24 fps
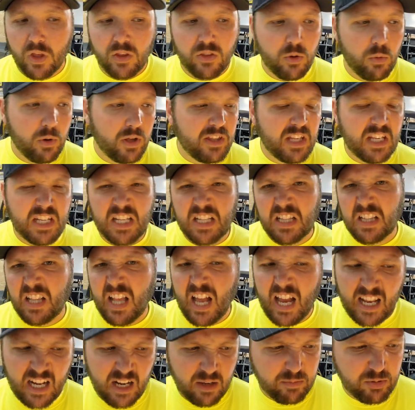way they did
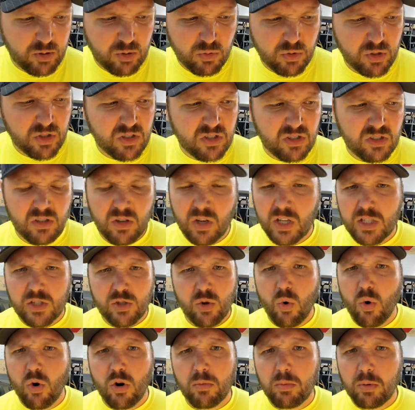lineups is
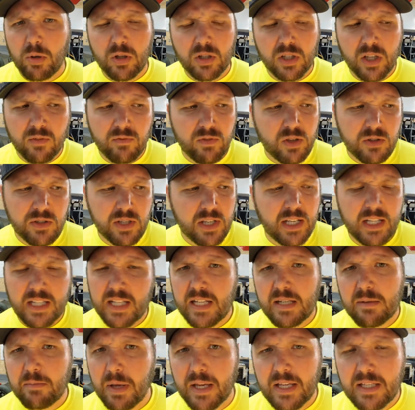horrible and confusing. It
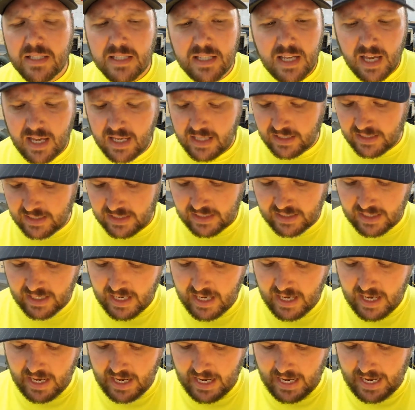didn't make sense.
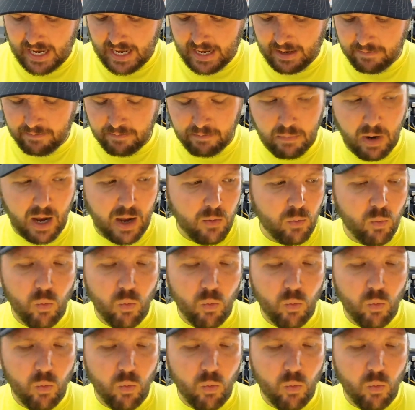My